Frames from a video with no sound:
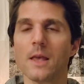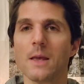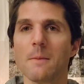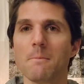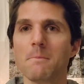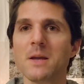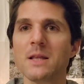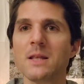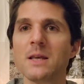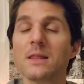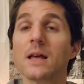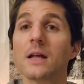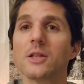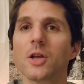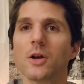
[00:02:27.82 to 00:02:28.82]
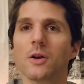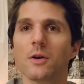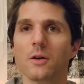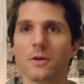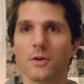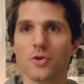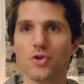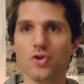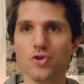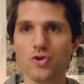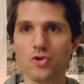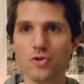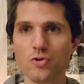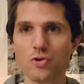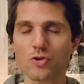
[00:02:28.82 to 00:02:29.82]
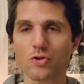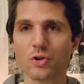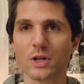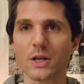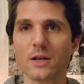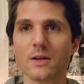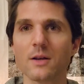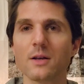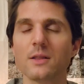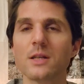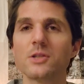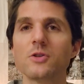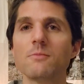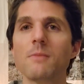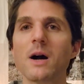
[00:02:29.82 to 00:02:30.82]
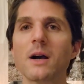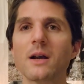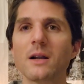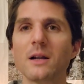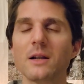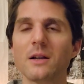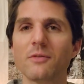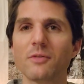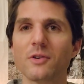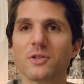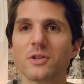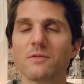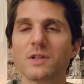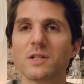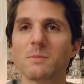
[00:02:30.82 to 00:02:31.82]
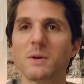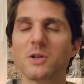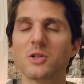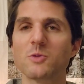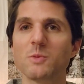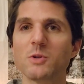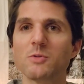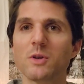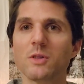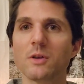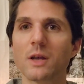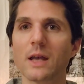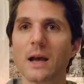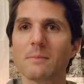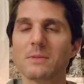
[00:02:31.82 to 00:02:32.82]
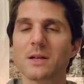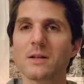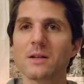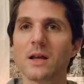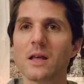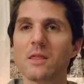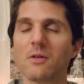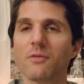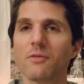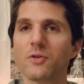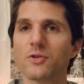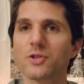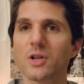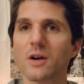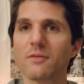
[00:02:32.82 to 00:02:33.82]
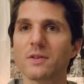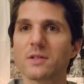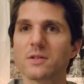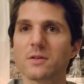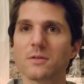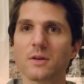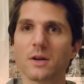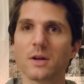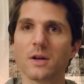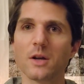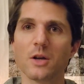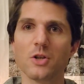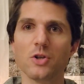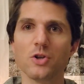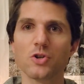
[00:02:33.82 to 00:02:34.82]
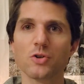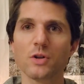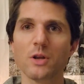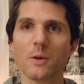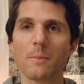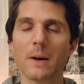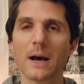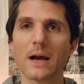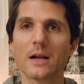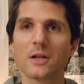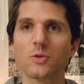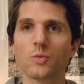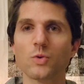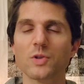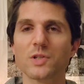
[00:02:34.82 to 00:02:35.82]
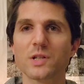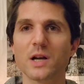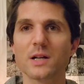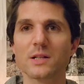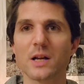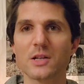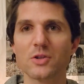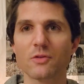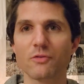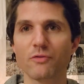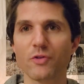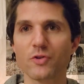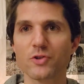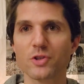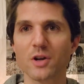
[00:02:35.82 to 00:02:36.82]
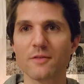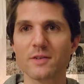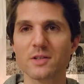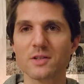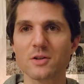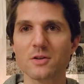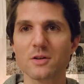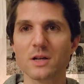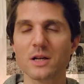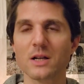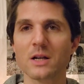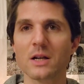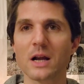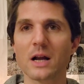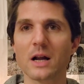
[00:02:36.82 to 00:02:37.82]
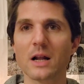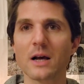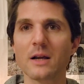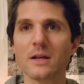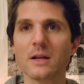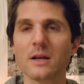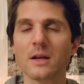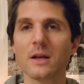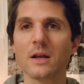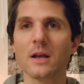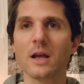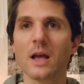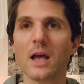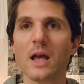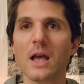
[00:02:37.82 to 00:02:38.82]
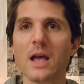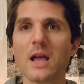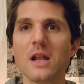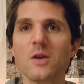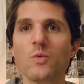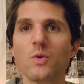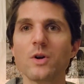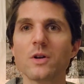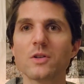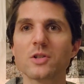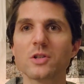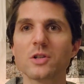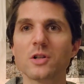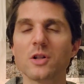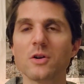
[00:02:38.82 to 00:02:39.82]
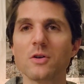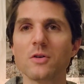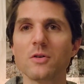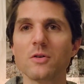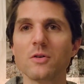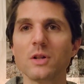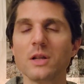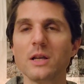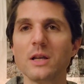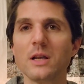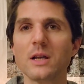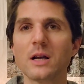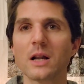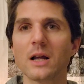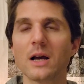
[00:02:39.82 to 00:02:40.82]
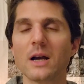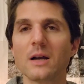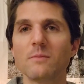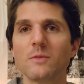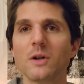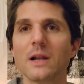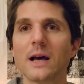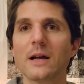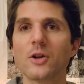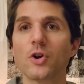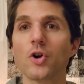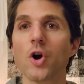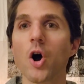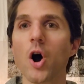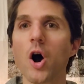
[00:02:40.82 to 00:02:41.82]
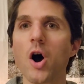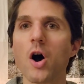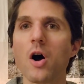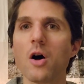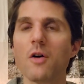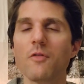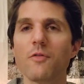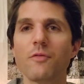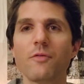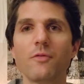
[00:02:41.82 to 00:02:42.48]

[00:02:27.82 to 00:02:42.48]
Meaning that usually there's a markedly difference of experience between the captain and the first officer. Usually a pilot will start as a first officer in an airline and will slowly climb the ladder of